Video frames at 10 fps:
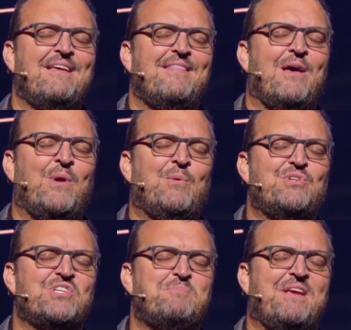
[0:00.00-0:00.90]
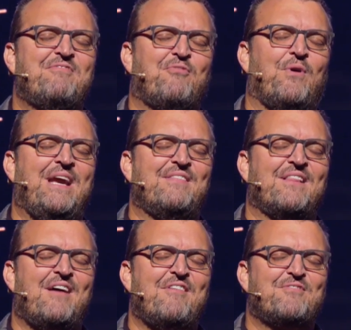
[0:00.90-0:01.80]
that we would just be free in the
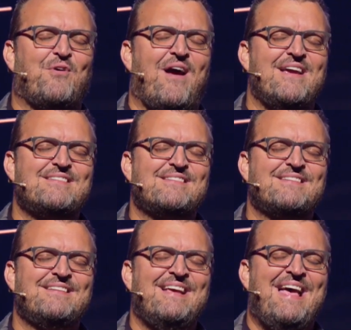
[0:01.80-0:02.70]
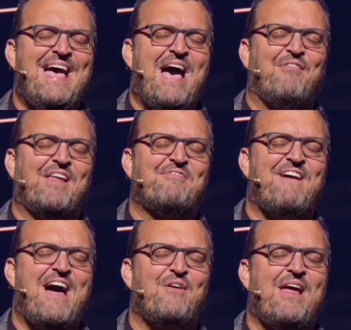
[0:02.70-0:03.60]
love of Christ. Heavenly
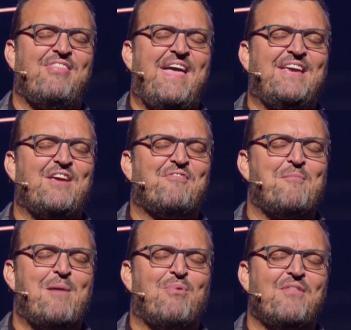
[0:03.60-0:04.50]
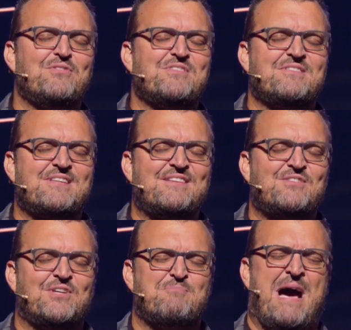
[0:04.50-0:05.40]
Father, I thank you for my brothers and
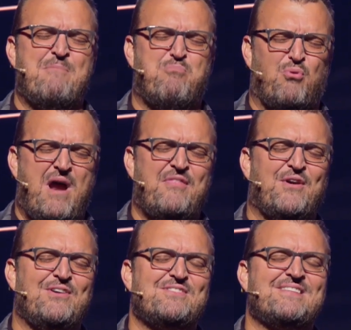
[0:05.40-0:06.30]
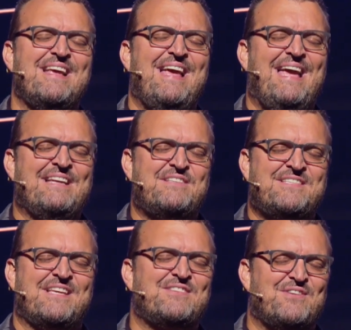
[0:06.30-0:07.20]
sisters, my brothers and
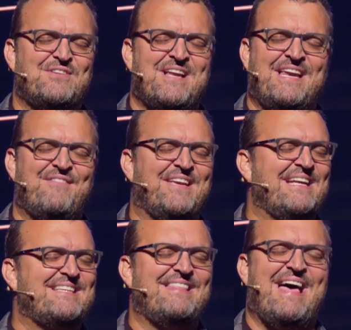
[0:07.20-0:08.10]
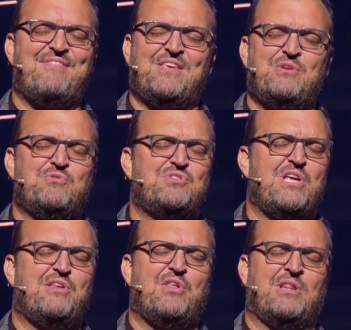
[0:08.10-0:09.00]
sisters. I didn't even get to that, that you
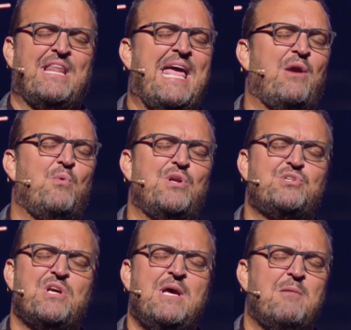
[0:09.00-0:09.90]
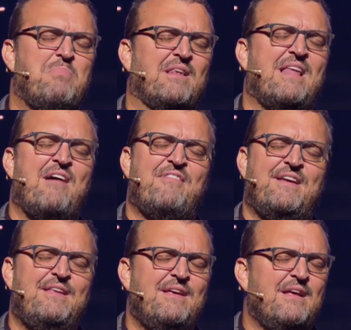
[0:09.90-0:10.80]
said the language,
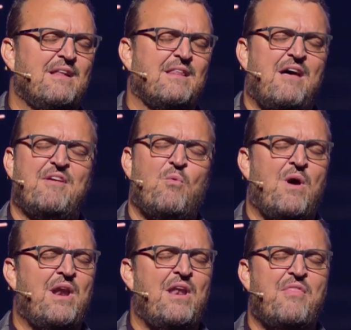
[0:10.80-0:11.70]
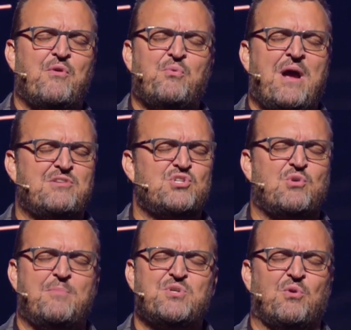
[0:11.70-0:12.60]
beloved loving one another throughout
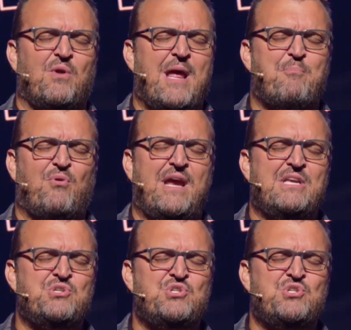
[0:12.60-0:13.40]
Scripture. Lord, I pray in